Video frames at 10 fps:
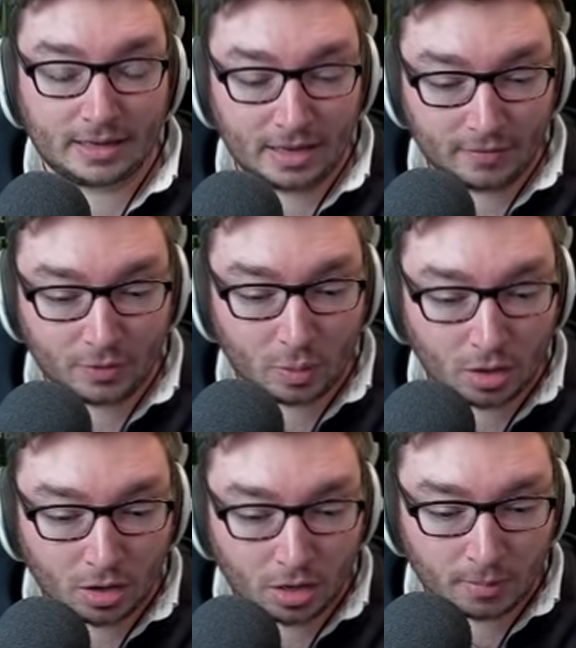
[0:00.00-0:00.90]
if you
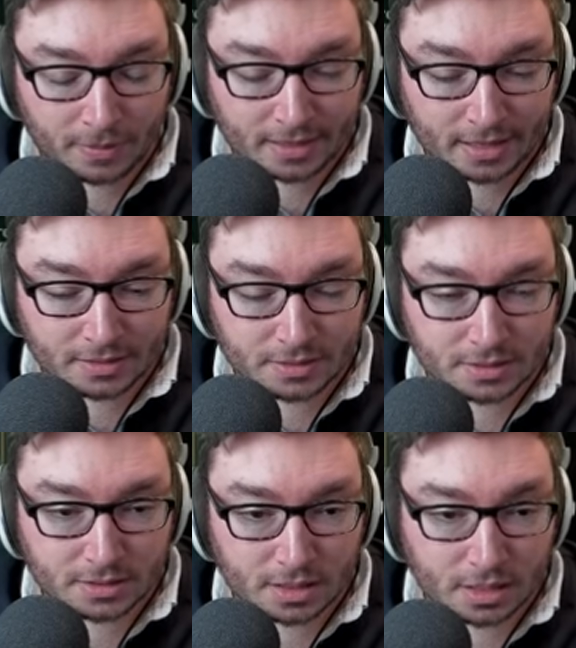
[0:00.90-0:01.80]
are up
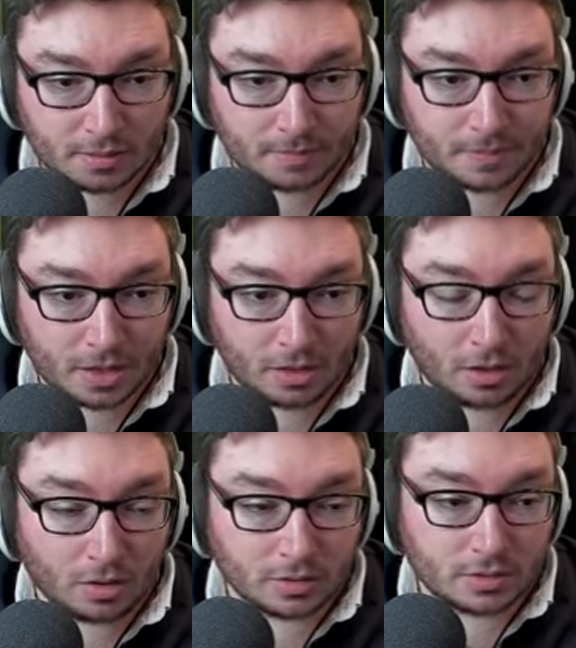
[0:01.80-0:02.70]
against a
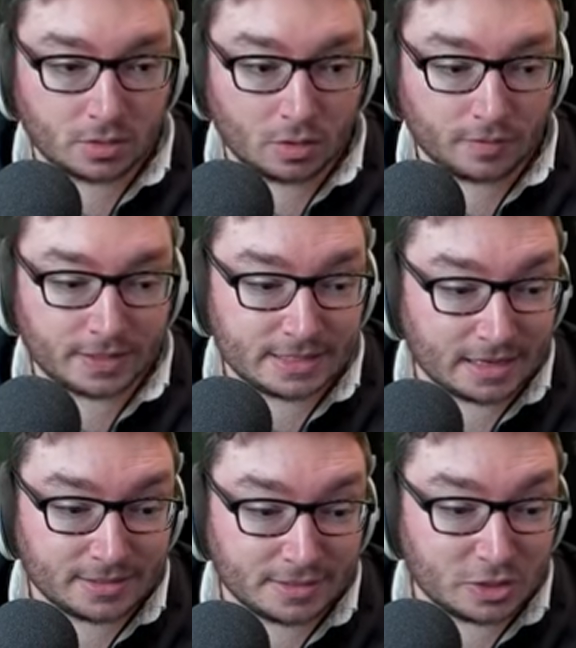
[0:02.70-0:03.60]
lot of
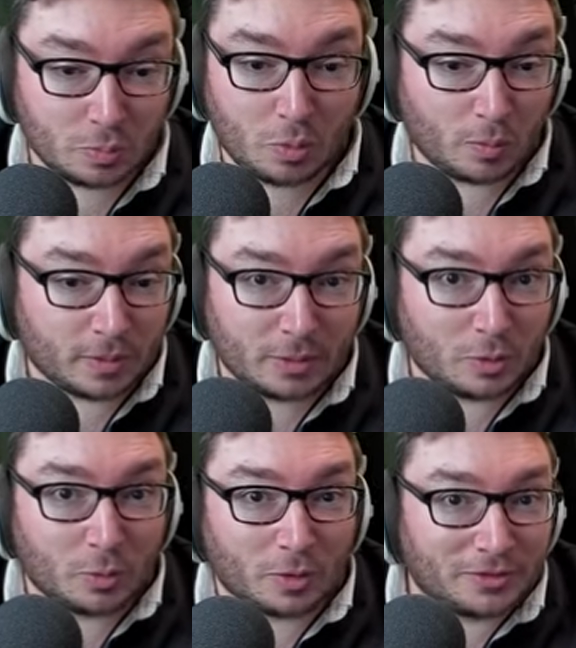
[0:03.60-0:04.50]
assassins, you probably
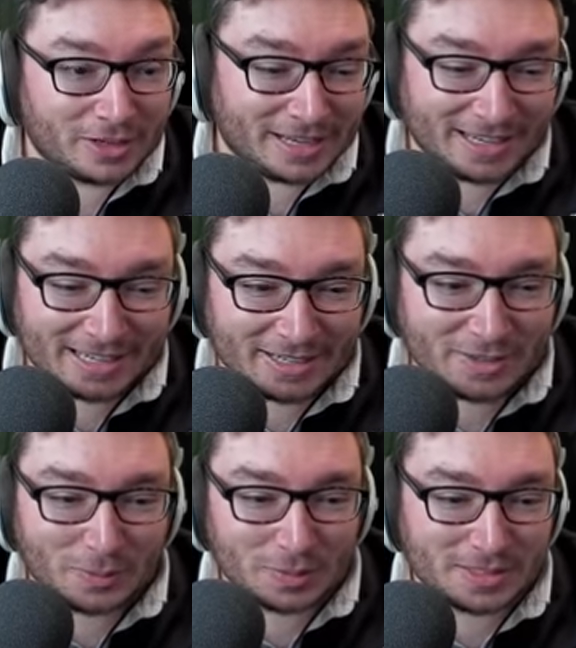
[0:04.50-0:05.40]
would want to lean
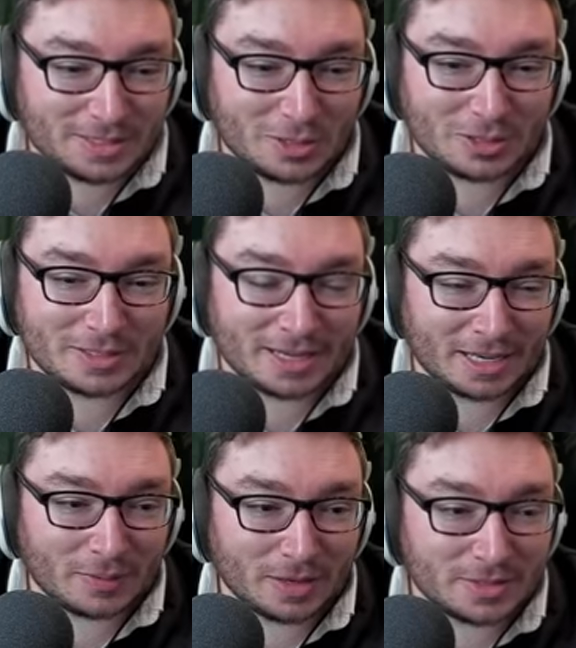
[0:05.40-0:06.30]
towards the Zhonyas
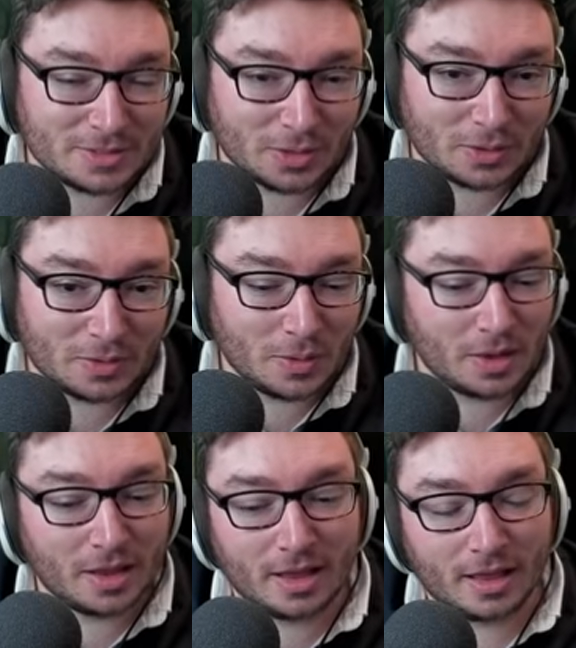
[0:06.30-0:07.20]
anyway. So
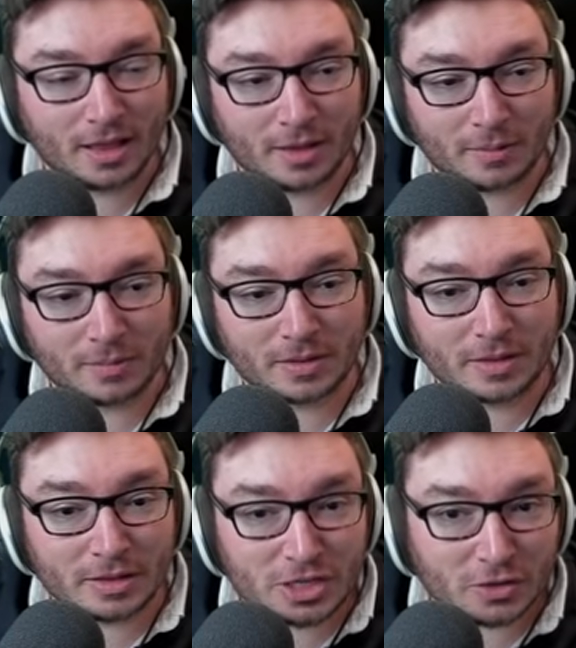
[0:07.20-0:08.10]

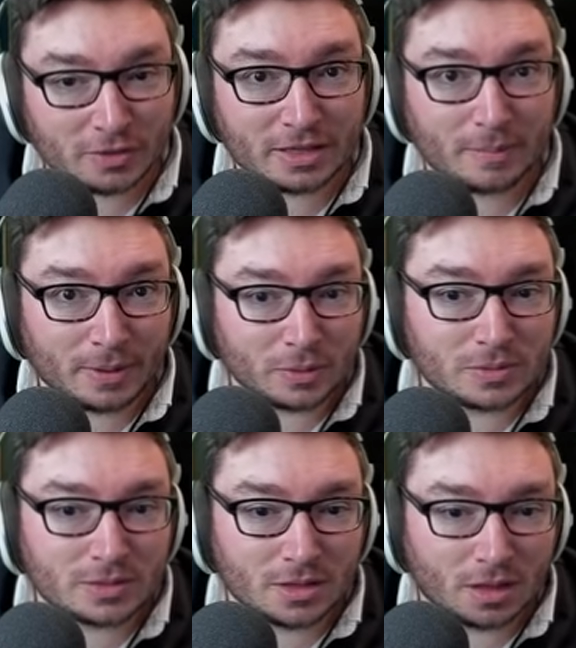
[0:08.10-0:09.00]
generally the
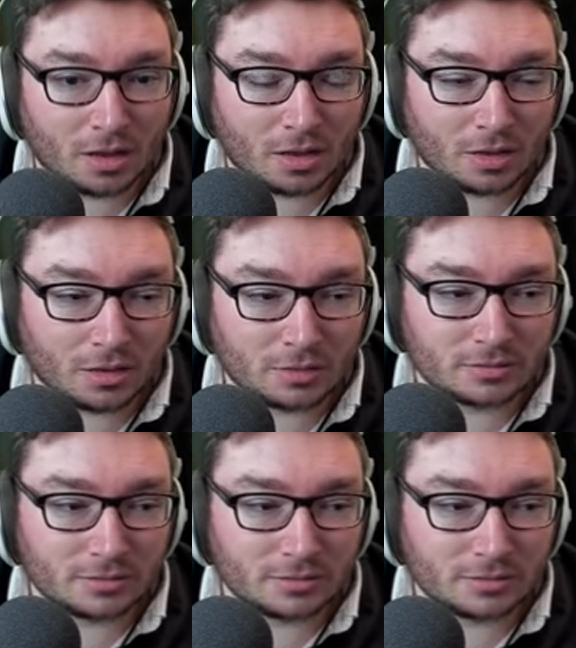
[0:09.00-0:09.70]
builds are